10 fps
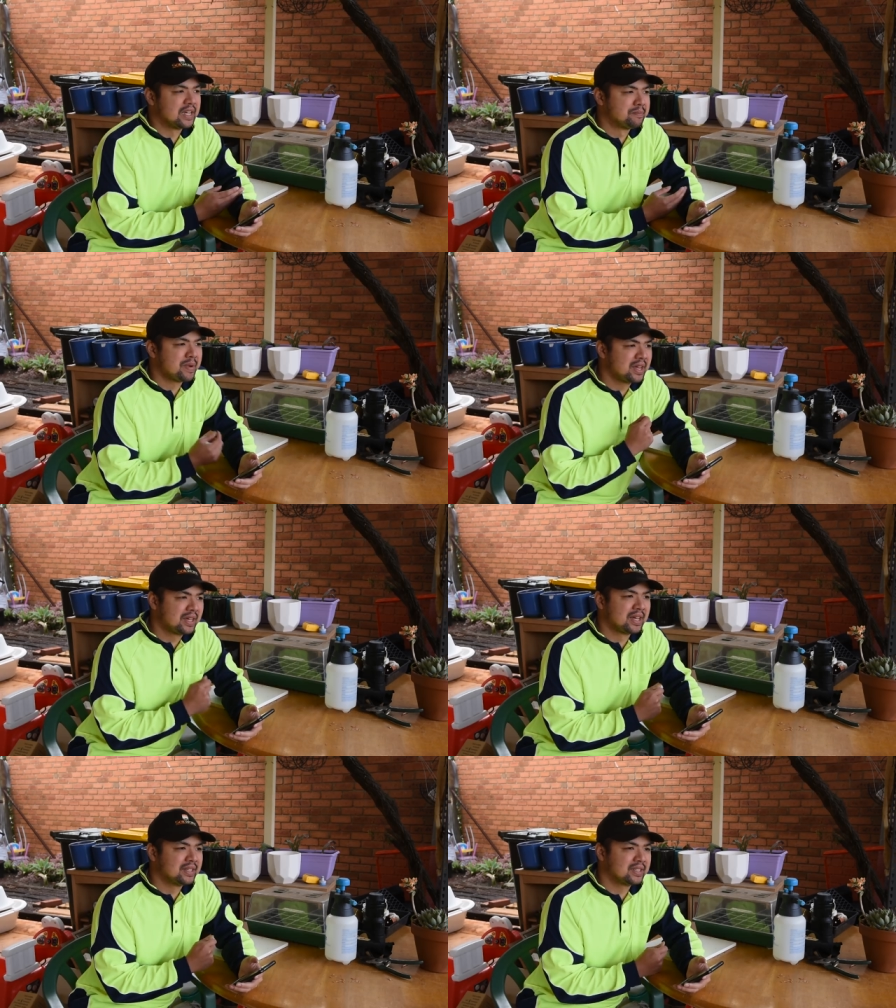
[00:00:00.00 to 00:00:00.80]
In my
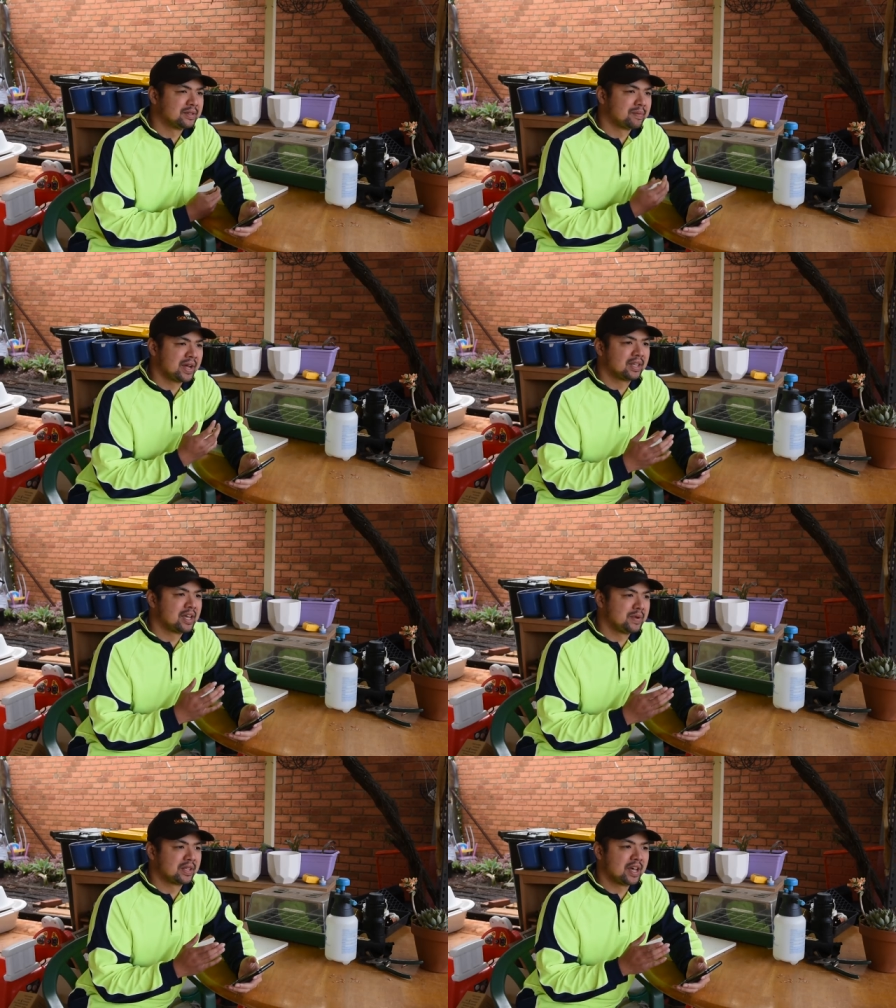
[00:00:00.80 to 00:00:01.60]
case, in my
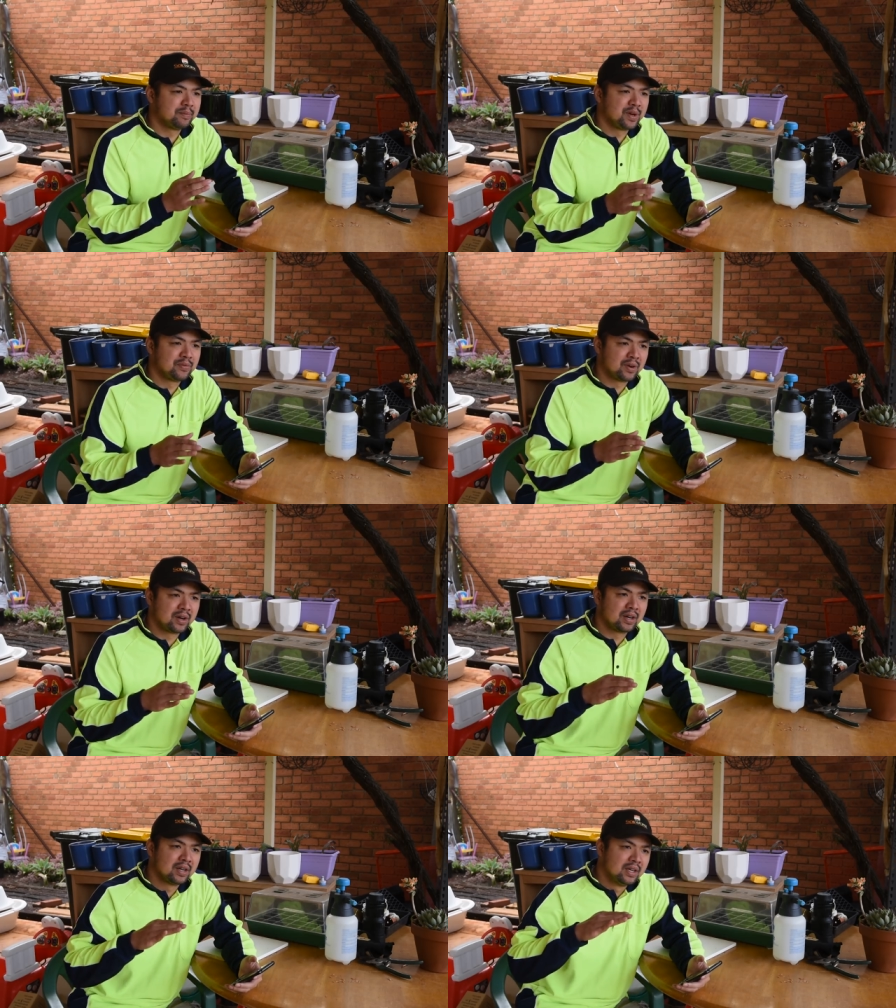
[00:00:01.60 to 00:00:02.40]
climate, I
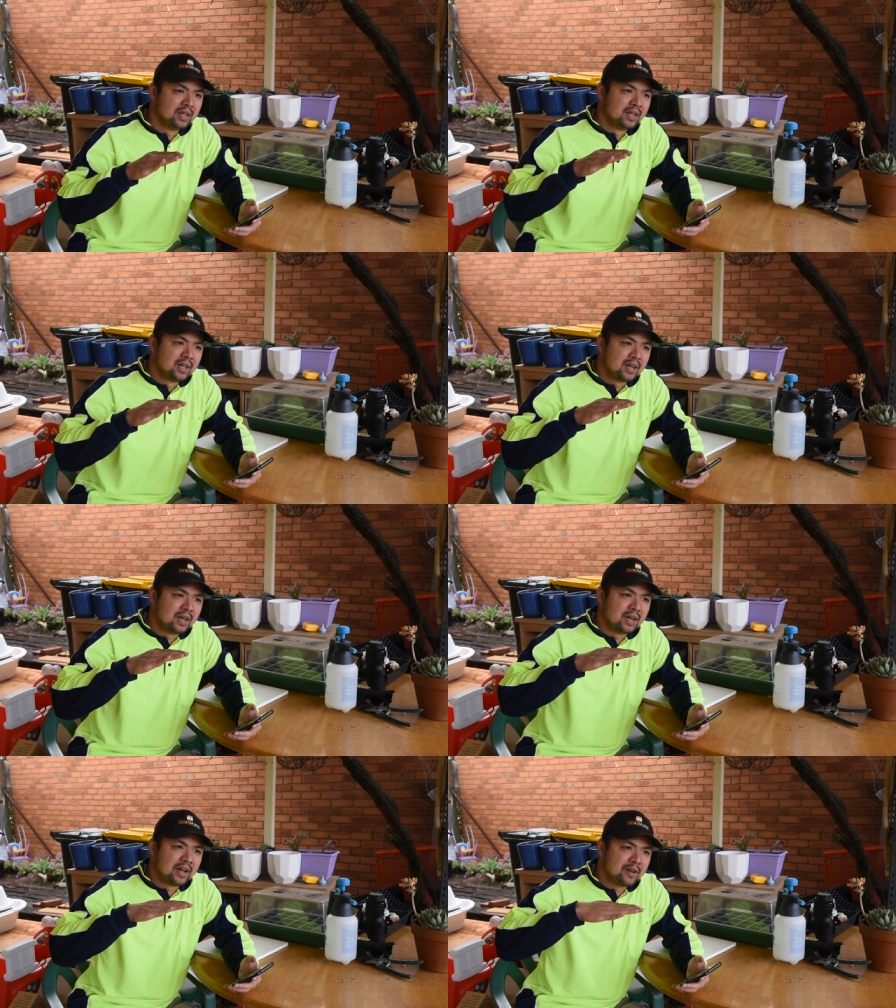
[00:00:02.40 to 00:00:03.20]
prefer
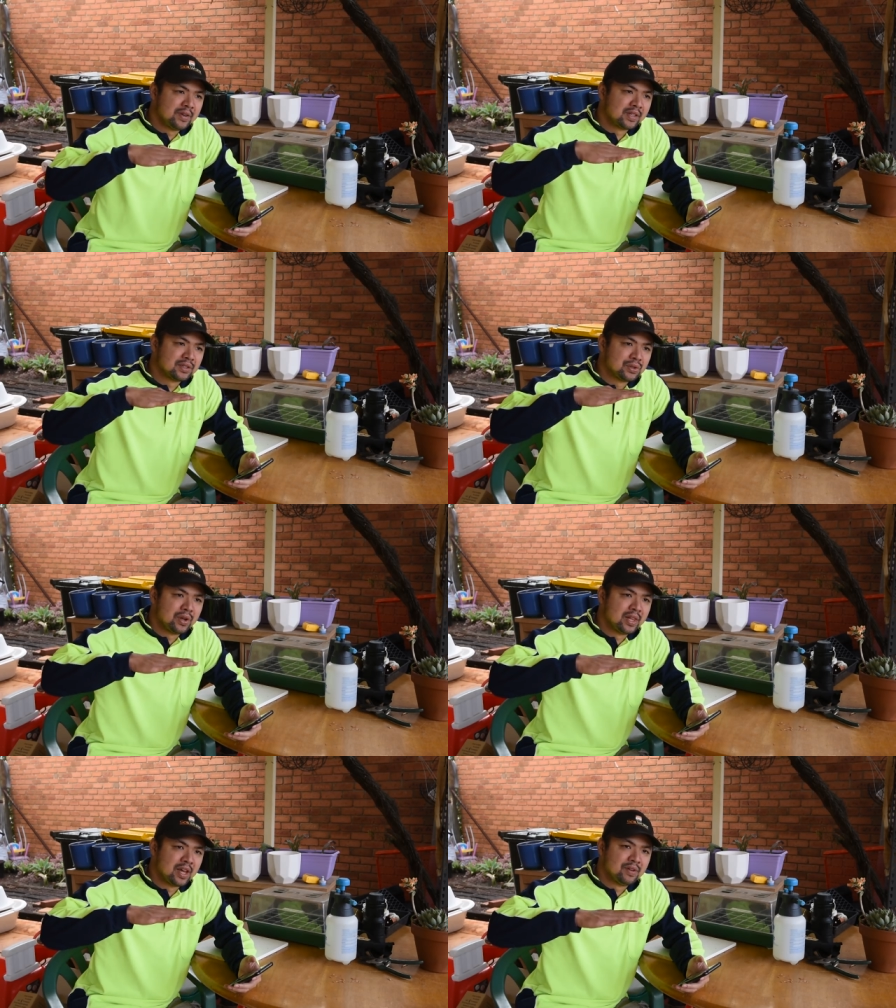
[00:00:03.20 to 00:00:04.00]
uh, having the
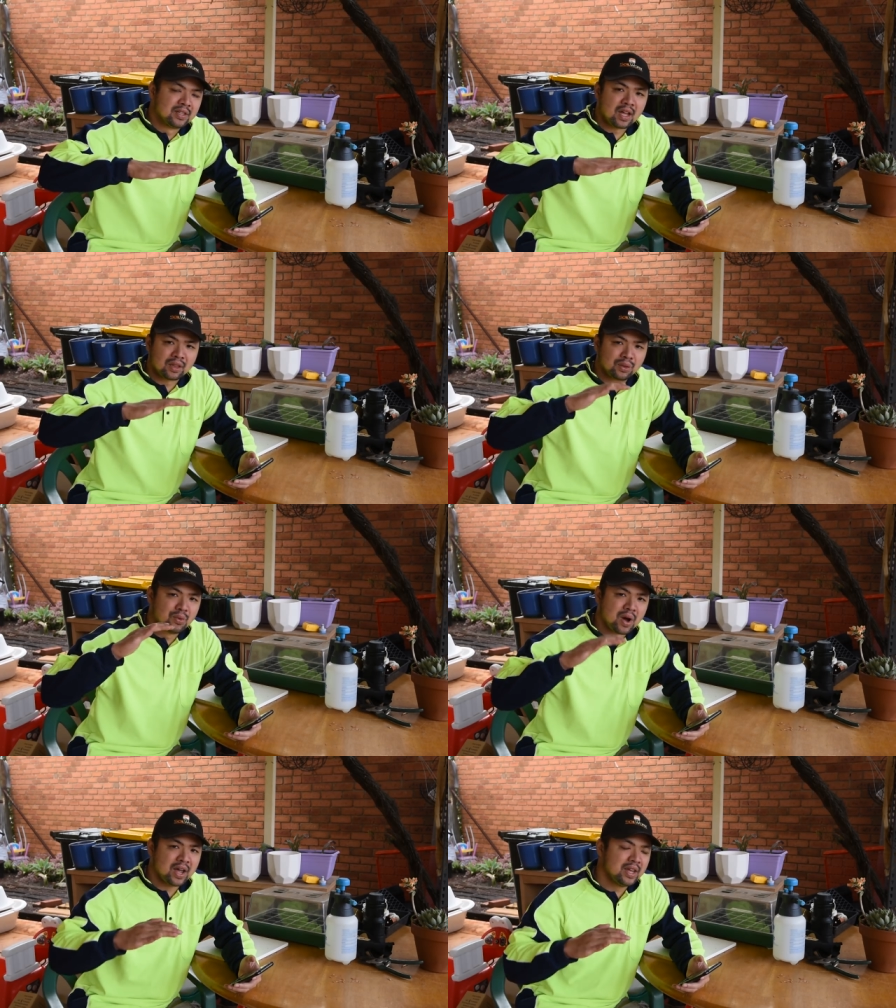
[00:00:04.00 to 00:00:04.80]
soil level not
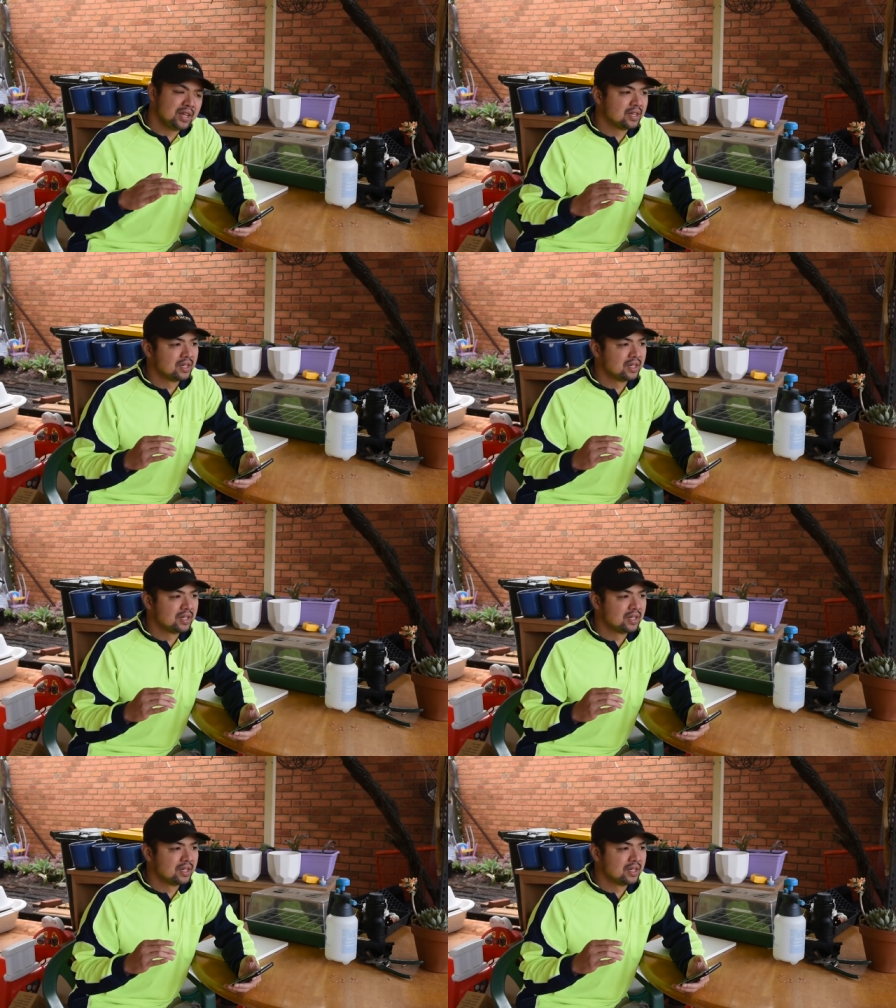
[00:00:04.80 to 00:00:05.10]
too high